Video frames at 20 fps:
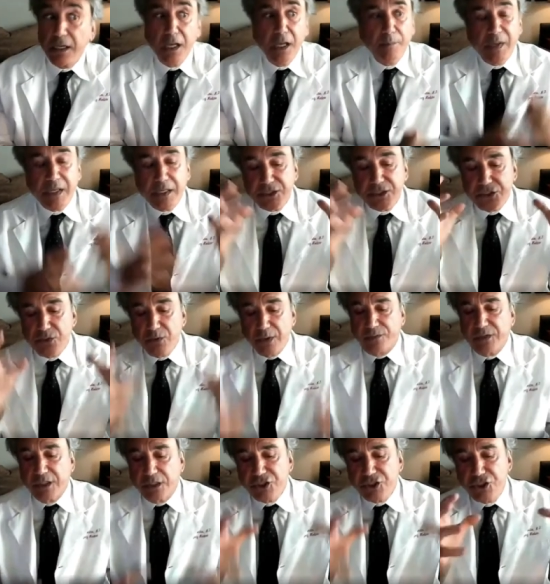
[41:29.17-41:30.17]
because you have
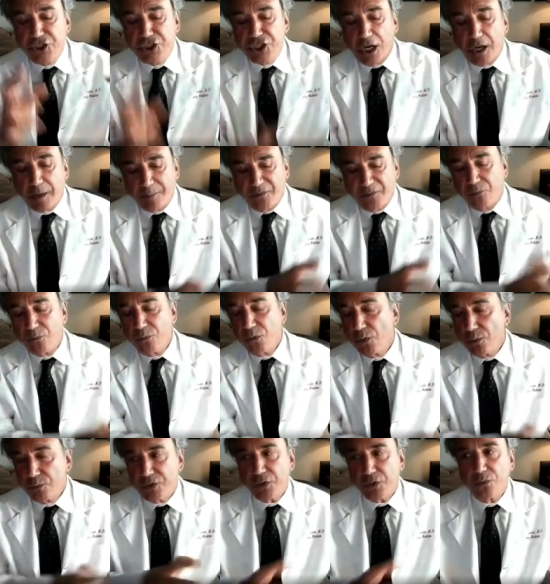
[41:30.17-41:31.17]
to jump from
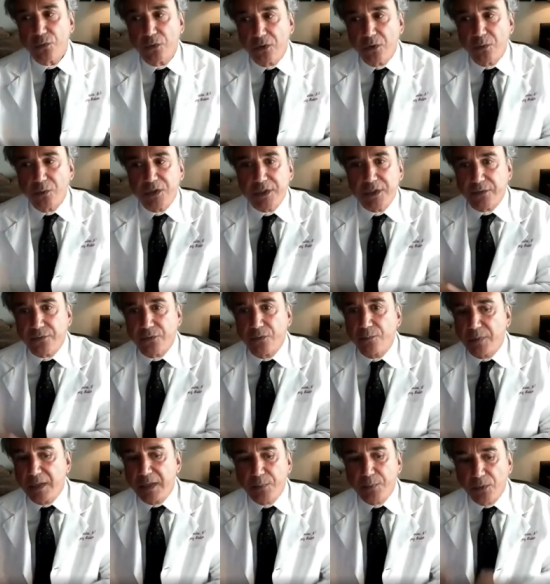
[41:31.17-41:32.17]
room to room with different
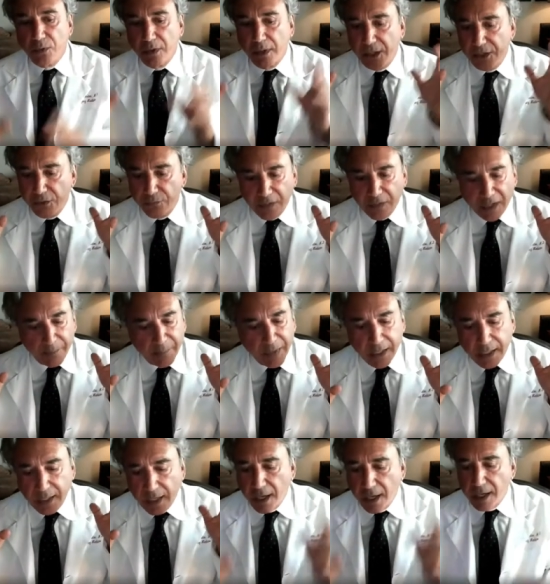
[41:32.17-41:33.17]
people, and you've got to
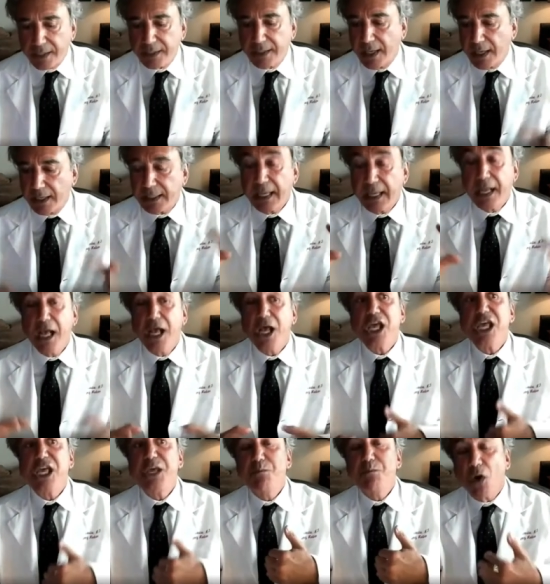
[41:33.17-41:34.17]
make contact,
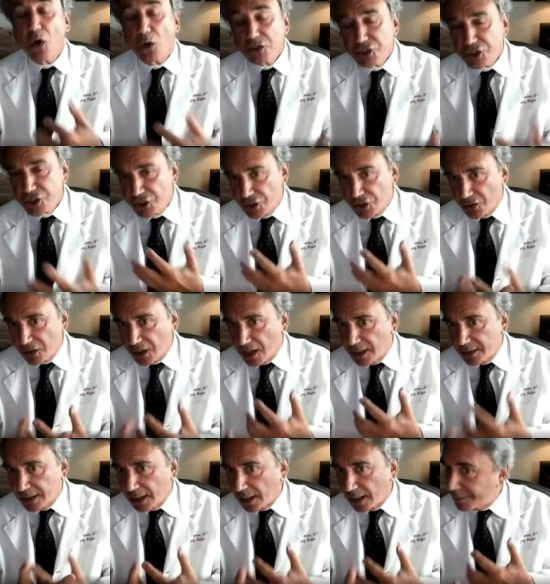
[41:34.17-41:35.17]
emotional
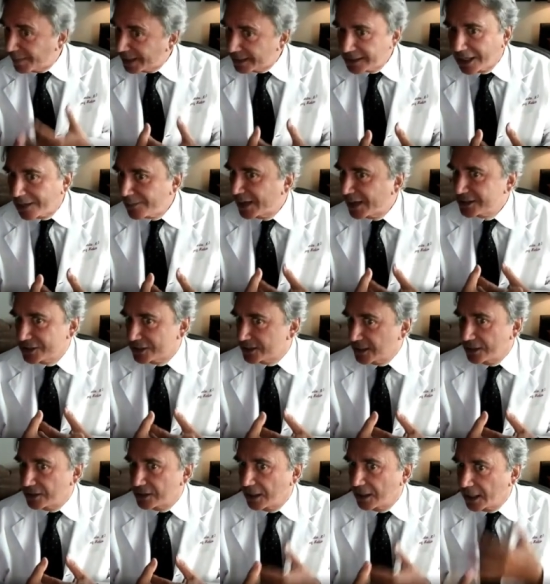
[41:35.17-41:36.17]
contact. I'm not talking about just
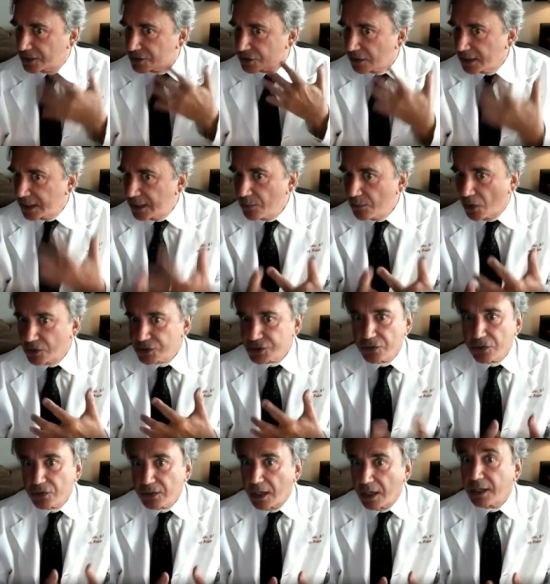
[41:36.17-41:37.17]
intellectual,
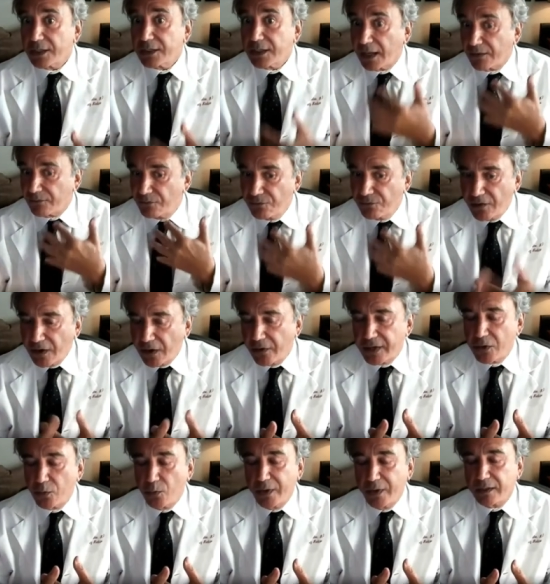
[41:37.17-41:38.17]
emotional contact very
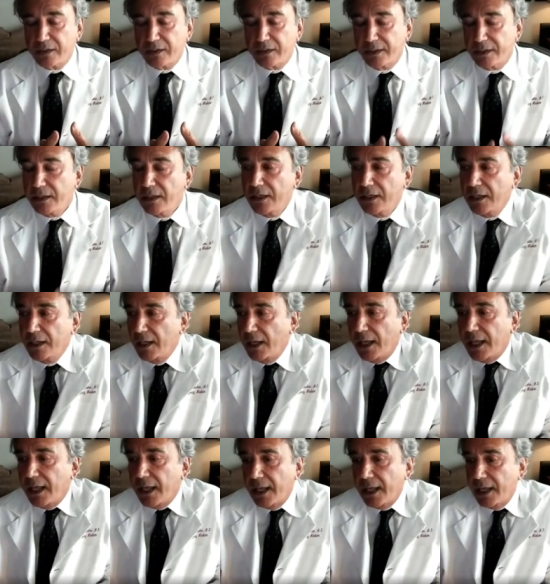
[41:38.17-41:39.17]
quickly.
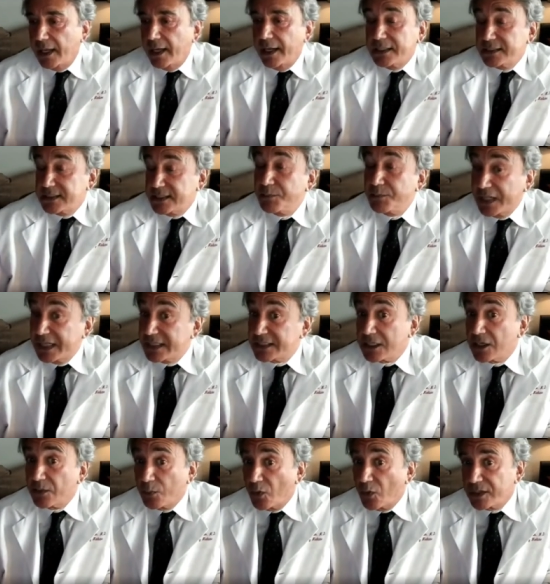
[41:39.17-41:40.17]
And it's
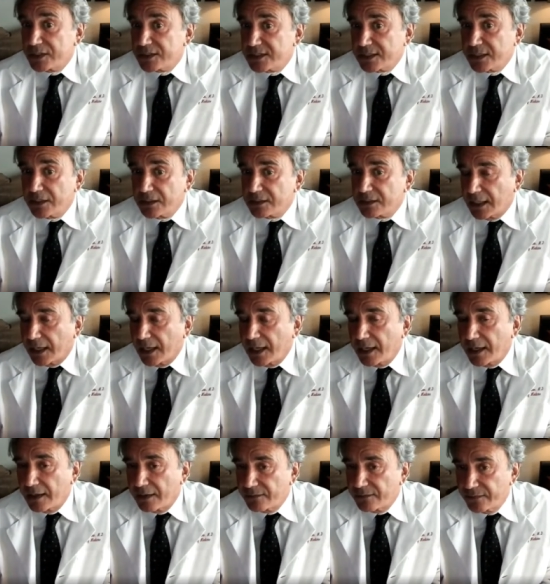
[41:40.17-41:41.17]
an important skill to
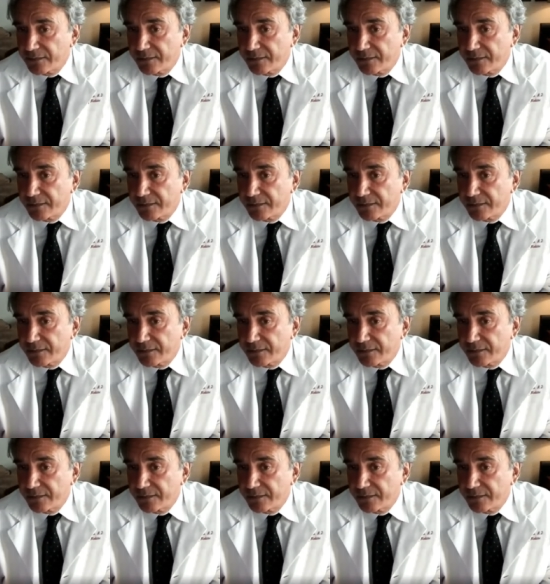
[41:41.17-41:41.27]
have.